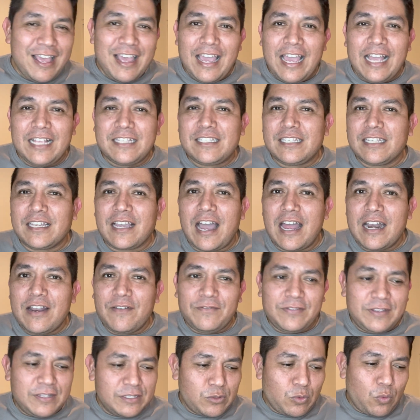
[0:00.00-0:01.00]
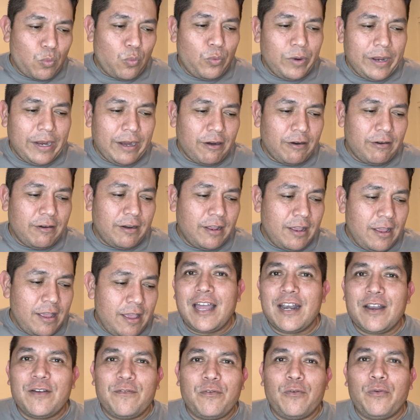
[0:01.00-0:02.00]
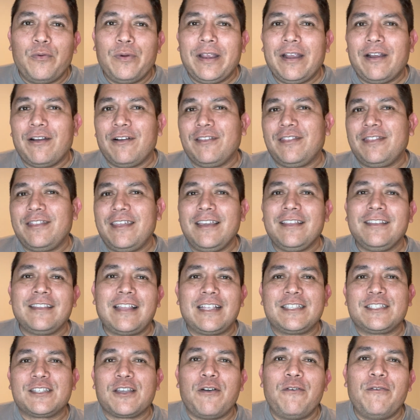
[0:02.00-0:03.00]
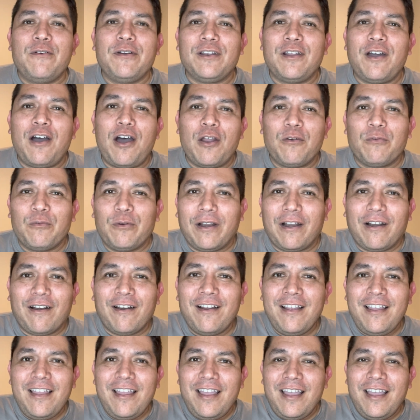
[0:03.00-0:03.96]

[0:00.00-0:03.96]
It's kind of this weird thing that's going on where